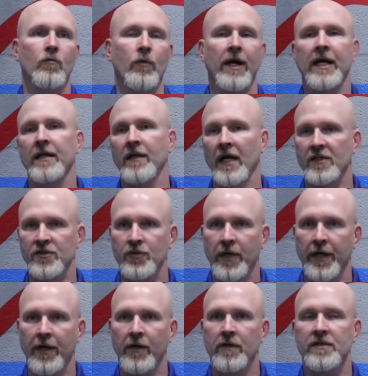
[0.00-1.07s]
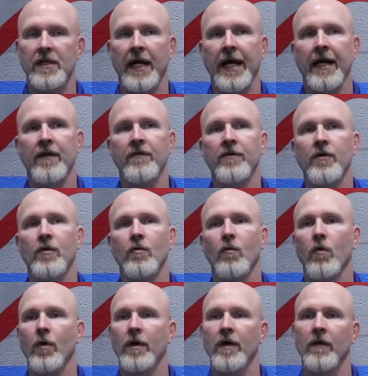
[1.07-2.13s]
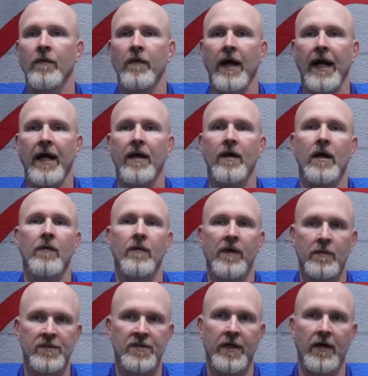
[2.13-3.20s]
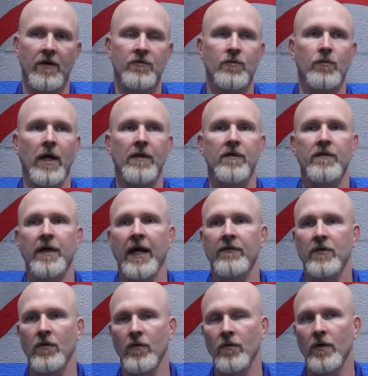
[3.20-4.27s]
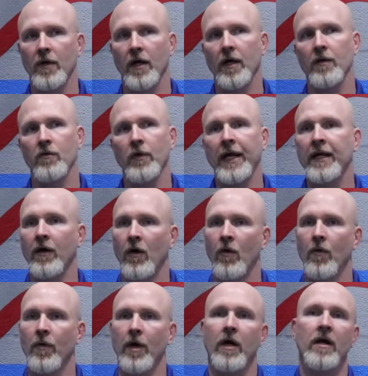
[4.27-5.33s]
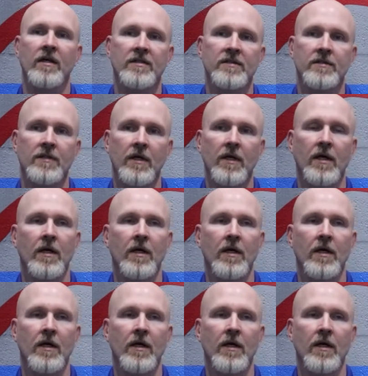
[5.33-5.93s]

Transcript: recognize triggers and to work on that themselves rather than have to lean on us,